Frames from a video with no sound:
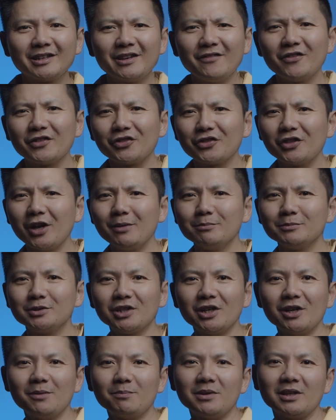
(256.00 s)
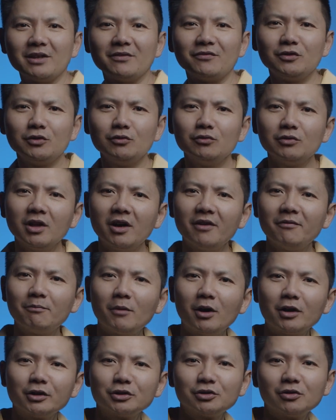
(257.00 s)
Give a thumbs up if you love
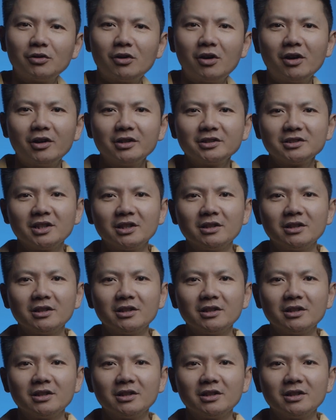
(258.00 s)
martial arts,